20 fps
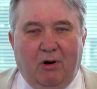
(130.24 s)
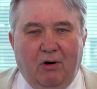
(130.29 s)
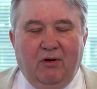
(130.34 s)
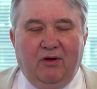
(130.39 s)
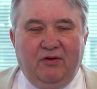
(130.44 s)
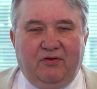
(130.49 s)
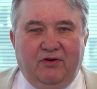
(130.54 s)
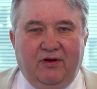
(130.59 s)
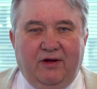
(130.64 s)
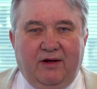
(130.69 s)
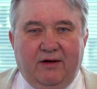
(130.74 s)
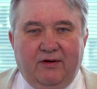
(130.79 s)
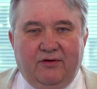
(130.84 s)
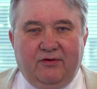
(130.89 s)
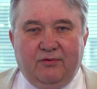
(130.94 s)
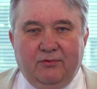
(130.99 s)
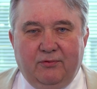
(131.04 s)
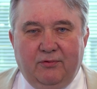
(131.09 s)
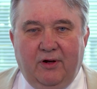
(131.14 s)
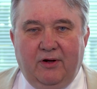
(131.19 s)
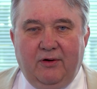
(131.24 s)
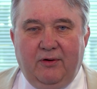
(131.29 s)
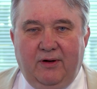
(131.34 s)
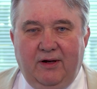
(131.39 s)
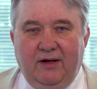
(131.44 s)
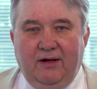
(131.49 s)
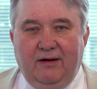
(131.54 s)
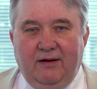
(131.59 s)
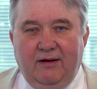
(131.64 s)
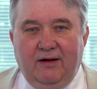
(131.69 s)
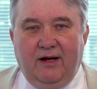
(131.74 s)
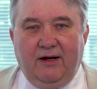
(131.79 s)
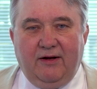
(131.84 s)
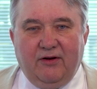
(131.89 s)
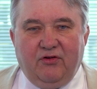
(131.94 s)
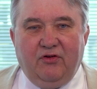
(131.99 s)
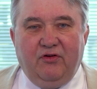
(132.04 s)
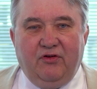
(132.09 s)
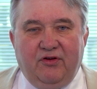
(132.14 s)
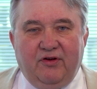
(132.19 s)
politics, although he
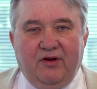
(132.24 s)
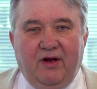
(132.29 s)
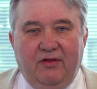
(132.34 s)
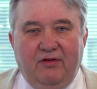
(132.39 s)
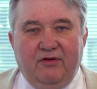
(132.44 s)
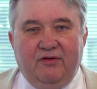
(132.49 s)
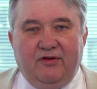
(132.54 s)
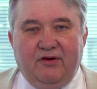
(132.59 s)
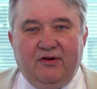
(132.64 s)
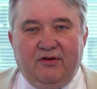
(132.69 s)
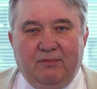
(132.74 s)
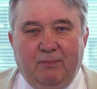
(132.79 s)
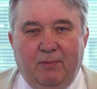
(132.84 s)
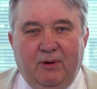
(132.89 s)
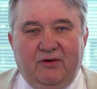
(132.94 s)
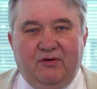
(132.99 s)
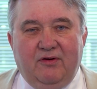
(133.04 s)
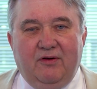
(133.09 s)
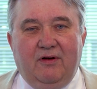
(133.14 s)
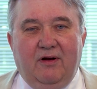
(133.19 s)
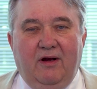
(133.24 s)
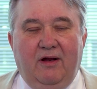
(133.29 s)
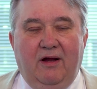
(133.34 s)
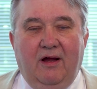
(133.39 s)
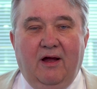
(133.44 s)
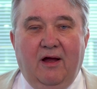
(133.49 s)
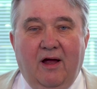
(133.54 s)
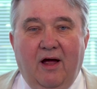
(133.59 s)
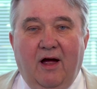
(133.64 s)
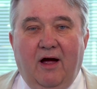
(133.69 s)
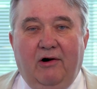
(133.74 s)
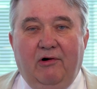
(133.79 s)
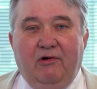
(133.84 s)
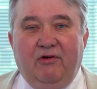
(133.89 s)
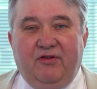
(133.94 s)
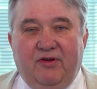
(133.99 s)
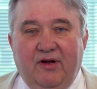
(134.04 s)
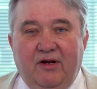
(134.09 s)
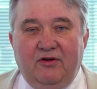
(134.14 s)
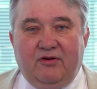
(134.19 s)
doesn't say this explicitly, are
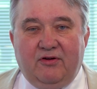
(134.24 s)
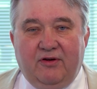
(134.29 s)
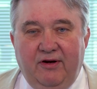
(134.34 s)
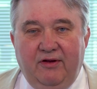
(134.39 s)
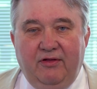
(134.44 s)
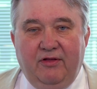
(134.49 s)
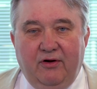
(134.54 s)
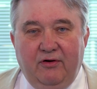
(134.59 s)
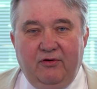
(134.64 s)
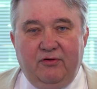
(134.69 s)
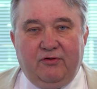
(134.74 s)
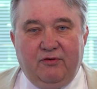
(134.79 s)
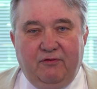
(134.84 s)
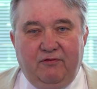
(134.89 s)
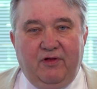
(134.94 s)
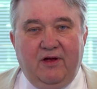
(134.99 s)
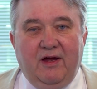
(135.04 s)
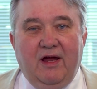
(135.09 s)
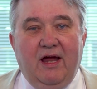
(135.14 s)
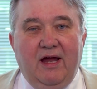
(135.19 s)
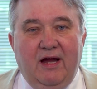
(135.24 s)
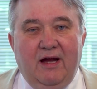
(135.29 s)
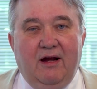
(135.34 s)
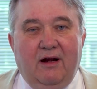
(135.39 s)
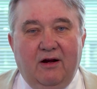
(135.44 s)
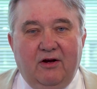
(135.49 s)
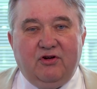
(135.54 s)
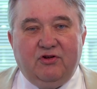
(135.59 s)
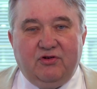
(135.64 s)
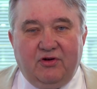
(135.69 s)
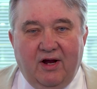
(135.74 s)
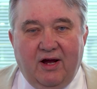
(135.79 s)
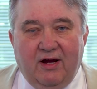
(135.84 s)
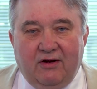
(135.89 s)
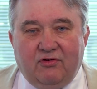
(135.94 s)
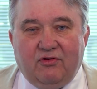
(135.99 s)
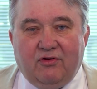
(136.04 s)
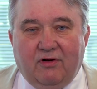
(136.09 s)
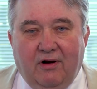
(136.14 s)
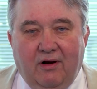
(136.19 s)
essentially those of the English
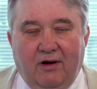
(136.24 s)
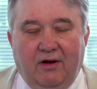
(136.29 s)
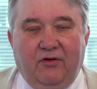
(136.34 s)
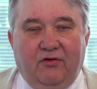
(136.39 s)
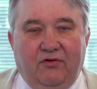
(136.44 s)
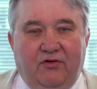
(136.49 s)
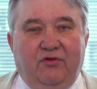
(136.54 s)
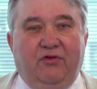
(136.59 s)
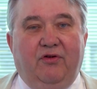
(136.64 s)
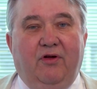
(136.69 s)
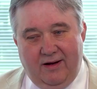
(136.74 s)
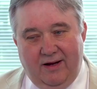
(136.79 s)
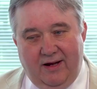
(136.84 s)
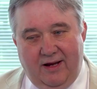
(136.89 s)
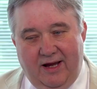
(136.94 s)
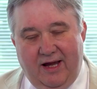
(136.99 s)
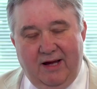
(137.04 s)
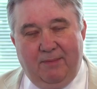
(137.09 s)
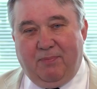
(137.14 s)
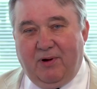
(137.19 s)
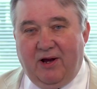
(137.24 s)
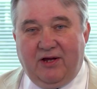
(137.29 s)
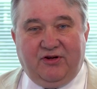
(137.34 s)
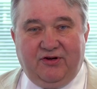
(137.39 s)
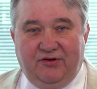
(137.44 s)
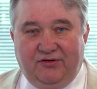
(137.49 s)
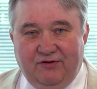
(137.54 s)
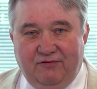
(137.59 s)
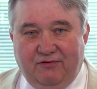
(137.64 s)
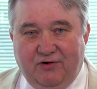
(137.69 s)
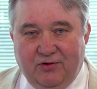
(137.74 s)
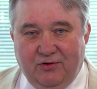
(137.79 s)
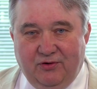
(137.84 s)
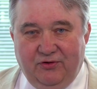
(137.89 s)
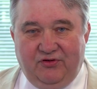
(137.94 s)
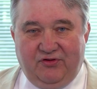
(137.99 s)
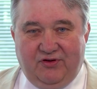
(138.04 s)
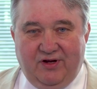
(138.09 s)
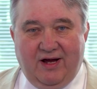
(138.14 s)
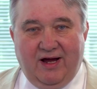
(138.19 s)
nationalist. He pledges, of
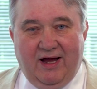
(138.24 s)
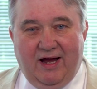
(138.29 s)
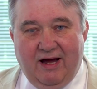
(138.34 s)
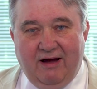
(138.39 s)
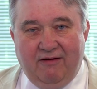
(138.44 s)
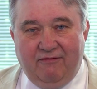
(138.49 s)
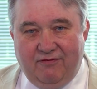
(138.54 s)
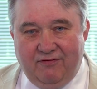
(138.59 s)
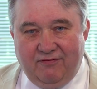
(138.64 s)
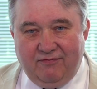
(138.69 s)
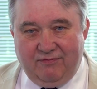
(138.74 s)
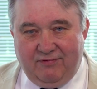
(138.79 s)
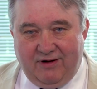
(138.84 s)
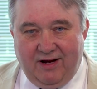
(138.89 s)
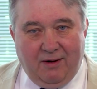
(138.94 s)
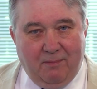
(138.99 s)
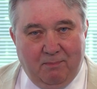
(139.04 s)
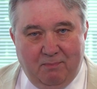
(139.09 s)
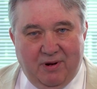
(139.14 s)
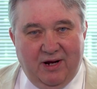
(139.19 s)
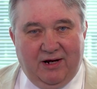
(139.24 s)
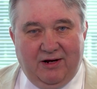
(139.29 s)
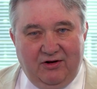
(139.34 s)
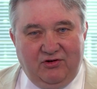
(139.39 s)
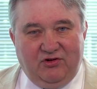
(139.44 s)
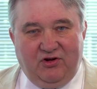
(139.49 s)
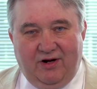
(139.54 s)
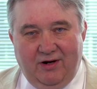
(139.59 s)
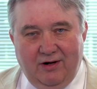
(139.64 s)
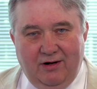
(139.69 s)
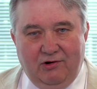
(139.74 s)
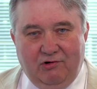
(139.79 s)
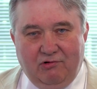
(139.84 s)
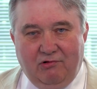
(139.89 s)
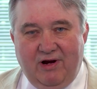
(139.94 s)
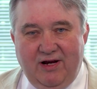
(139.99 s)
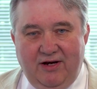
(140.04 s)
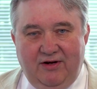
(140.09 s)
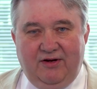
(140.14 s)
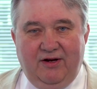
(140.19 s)
course, to get a better deal, a
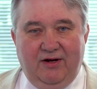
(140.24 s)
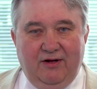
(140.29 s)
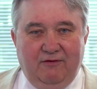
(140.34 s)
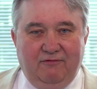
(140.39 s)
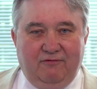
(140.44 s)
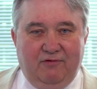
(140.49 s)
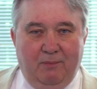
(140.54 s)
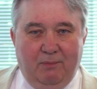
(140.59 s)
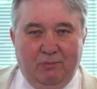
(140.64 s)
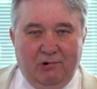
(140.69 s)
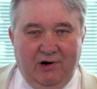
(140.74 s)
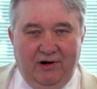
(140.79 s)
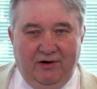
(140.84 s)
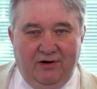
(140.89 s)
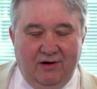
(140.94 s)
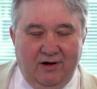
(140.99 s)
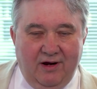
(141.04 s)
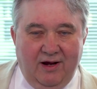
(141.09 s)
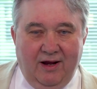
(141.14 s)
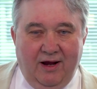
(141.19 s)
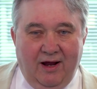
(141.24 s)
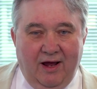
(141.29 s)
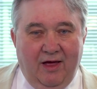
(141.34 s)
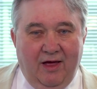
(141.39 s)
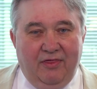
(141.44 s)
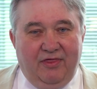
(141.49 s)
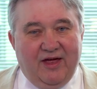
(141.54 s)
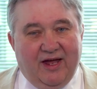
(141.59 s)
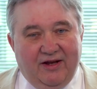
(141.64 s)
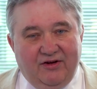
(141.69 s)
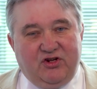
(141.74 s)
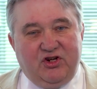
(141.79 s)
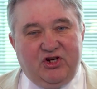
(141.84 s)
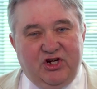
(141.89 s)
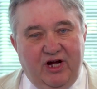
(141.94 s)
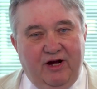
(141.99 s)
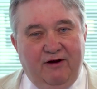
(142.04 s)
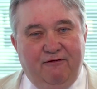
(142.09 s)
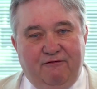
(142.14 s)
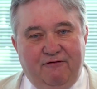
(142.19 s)
great deal for Britain. That's
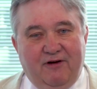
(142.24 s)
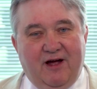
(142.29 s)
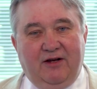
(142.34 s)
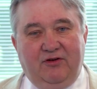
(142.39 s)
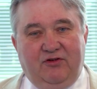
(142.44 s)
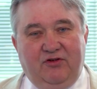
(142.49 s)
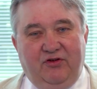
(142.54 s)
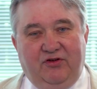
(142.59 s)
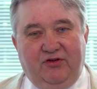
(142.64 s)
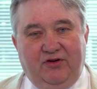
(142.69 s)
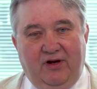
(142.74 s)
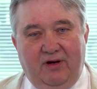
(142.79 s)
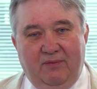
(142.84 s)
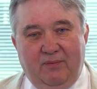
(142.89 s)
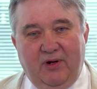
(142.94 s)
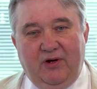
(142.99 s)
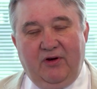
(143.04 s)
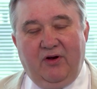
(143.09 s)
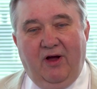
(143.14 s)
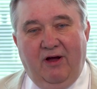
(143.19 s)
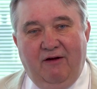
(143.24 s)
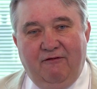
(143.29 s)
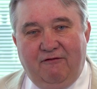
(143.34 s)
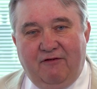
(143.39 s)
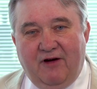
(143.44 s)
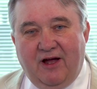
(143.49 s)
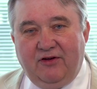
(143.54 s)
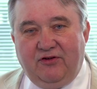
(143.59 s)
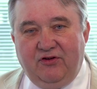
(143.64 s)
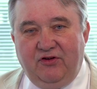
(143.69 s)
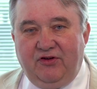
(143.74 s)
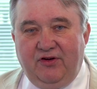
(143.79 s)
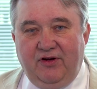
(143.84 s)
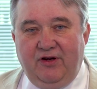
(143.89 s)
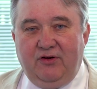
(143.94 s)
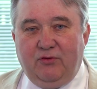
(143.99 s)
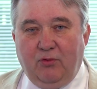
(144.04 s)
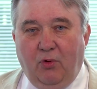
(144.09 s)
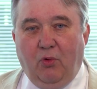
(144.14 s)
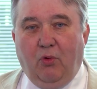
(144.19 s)
sheer fantasy, but
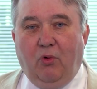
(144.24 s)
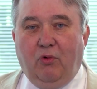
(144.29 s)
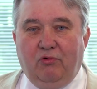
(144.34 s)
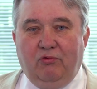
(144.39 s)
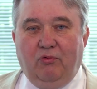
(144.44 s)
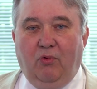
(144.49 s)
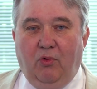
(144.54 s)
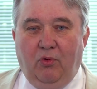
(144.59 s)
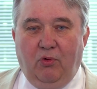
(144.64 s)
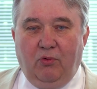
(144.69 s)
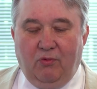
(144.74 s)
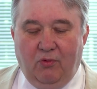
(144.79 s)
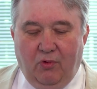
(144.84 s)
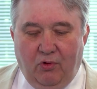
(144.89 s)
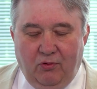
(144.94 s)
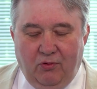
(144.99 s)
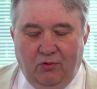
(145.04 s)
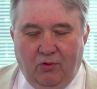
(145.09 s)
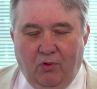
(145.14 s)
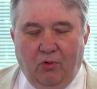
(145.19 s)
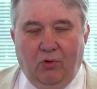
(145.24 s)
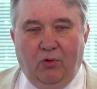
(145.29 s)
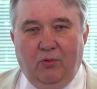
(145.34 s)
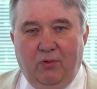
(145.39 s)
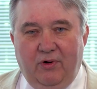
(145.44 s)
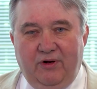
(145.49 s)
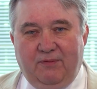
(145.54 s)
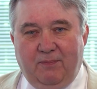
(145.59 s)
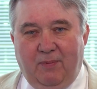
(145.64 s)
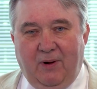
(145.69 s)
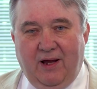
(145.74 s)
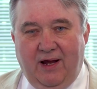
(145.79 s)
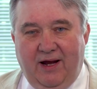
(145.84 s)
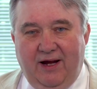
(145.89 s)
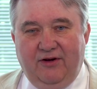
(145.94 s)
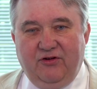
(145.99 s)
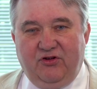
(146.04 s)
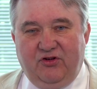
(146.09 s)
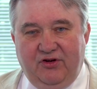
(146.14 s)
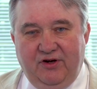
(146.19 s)
fantasies always
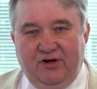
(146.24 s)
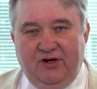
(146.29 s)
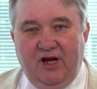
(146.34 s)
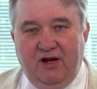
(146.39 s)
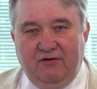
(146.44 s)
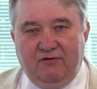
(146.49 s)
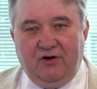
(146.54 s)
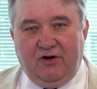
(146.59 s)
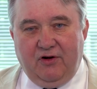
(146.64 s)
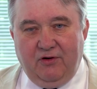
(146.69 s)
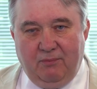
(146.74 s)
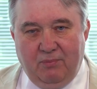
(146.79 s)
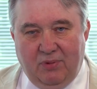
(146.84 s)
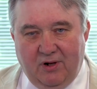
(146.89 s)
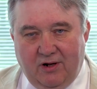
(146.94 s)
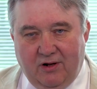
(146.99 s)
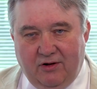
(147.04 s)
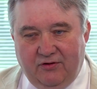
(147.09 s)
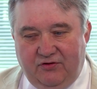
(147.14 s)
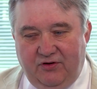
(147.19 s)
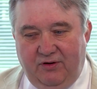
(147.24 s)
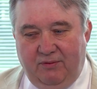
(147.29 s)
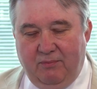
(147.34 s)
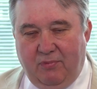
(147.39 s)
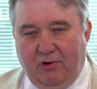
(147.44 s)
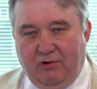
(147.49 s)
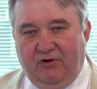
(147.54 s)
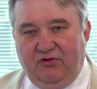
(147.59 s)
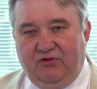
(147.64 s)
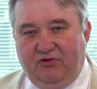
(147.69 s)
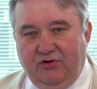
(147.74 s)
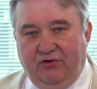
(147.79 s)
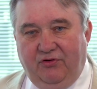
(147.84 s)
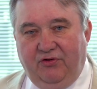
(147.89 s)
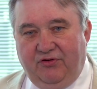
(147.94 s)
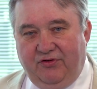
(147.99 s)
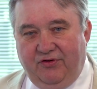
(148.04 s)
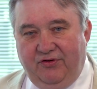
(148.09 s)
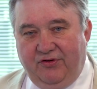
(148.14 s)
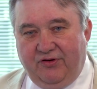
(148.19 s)
played a significant part in Boris
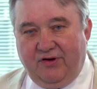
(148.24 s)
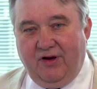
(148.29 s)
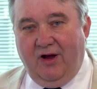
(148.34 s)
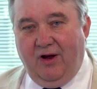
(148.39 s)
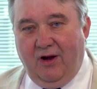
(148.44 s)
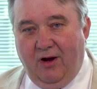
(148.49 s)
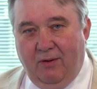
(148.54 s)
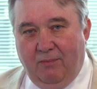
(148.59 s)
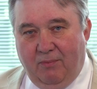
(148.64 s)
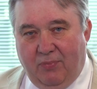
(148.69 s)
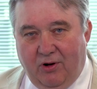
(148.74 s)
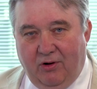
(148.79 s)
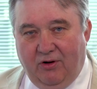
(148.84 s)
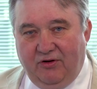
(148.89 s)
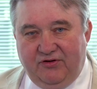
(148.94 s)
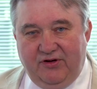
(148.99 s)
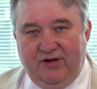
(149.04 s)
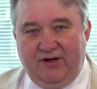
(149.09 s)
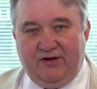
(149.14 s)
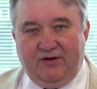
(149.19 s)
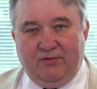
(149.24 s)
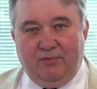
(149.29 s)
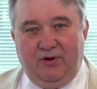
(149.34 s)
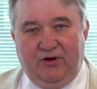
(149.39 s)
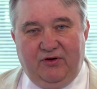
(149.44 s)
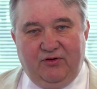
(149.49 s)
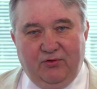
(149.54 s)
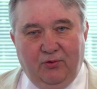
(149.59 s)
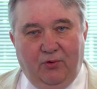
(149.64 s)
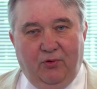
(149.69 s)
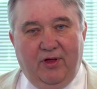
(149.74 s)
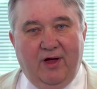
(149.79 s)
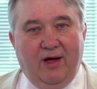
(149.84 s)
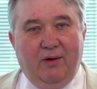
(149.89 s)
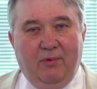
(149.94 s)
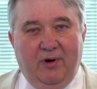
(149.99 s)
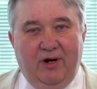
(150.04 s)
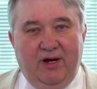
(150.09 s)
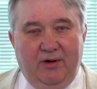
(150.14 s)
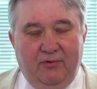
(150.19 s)
Johnson's politics. We saw
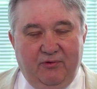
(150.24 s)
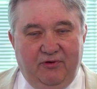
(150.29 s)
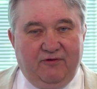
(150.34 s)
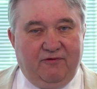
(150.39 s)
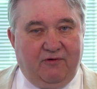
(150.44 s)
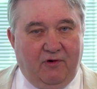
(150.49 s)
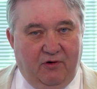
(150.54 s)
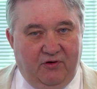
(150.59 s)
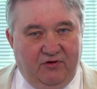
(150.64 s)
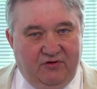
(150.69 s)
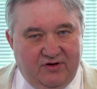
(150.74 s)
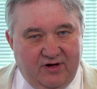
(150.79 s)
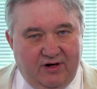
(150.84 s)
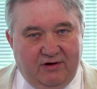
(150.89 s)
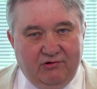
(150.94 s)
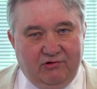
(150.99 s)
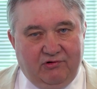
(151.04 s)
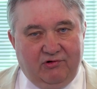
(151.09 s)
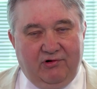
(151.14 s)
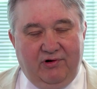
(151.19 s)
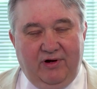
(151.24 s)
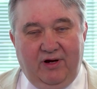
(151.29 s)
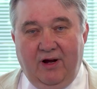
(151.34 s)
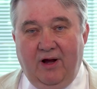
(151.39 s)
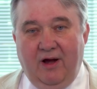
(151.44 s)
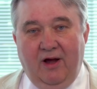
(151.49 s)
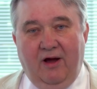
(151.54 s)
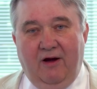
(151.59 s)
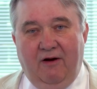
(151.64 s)
that when he was Foreign Secretary